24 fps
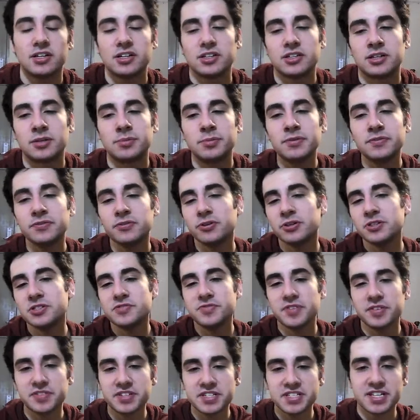Number
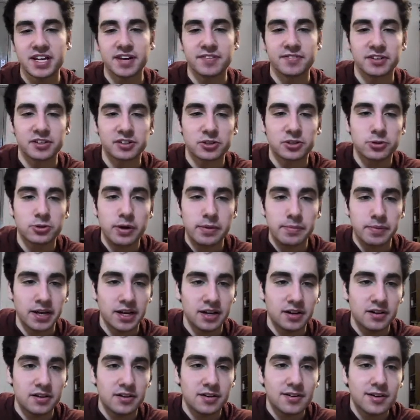457, Quibi.
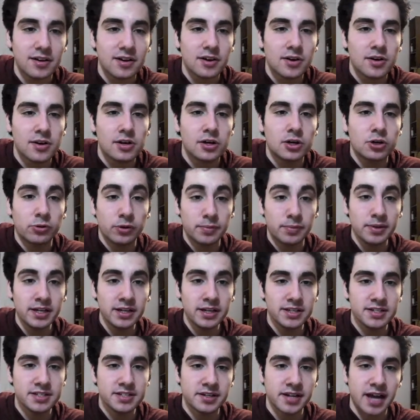Quibi
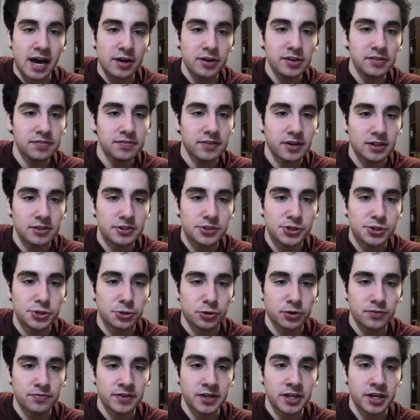is a now defunct
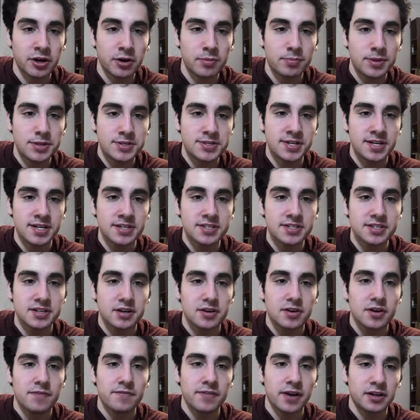short video business
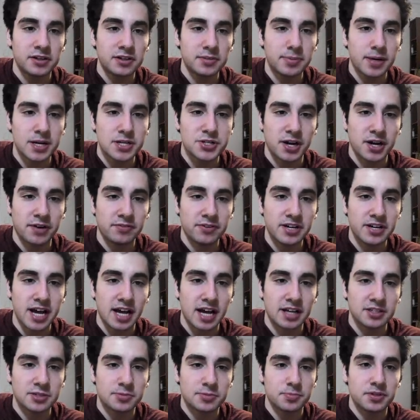founded by Jeffrey
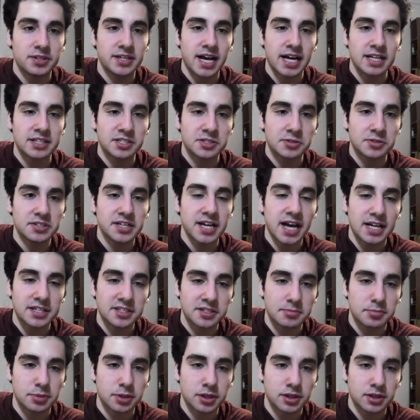
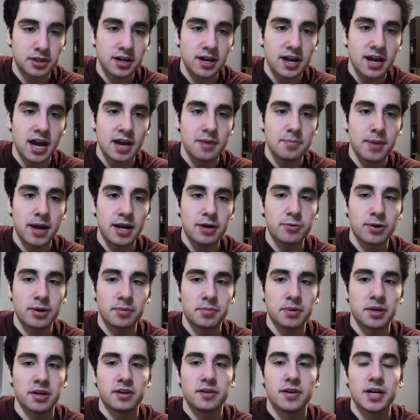Katzenberg and Meg
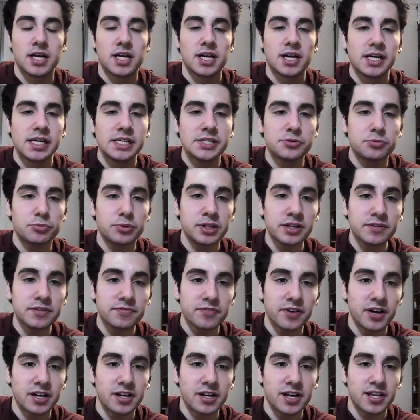Whitman. It's really
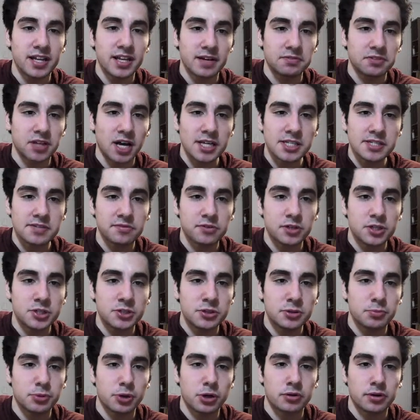fun, and they have lots of original
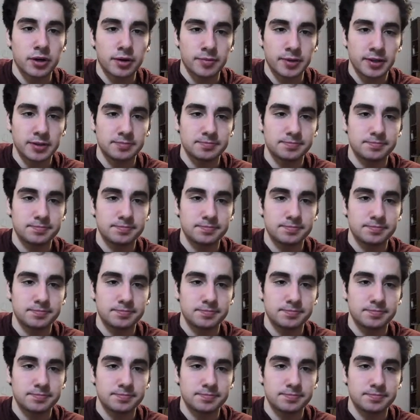programming.